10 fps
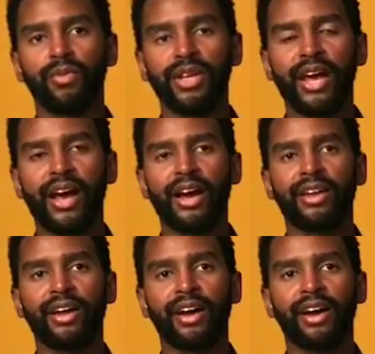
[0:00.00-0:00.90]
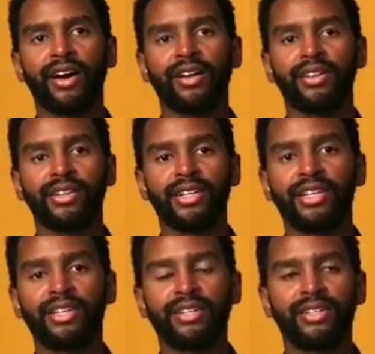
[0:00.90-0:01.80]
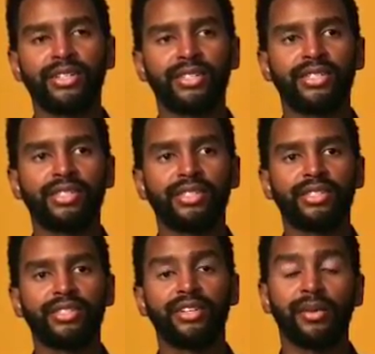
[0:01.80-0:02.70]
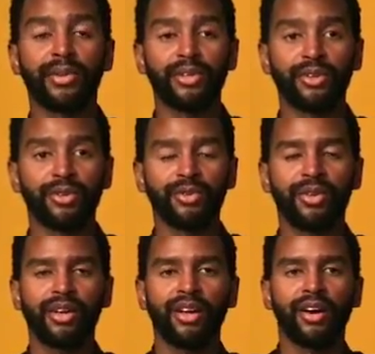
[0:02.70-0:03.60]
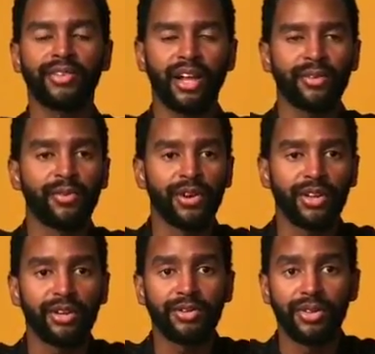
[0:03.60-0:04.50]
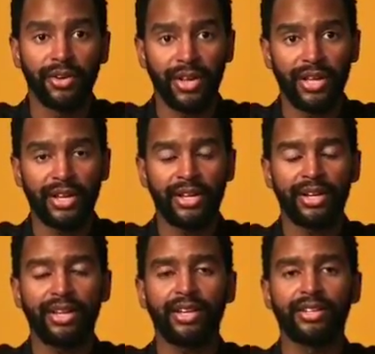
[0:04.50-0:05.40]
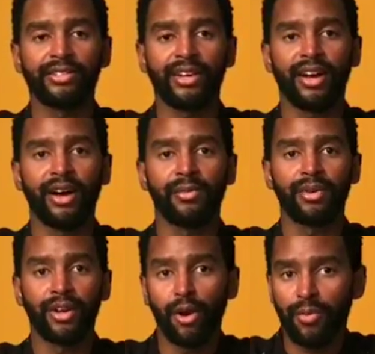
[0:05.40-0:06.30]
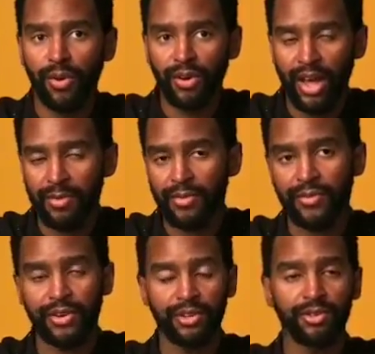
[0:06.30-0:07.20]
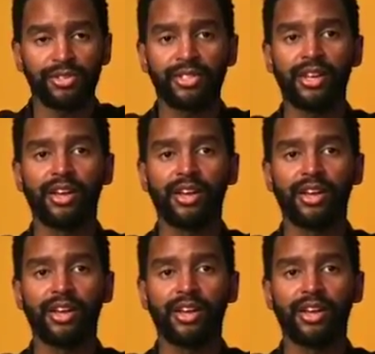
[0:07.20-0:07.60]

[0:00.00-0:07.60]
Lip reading: we had Lee W of California who donated his GoPro camera for use.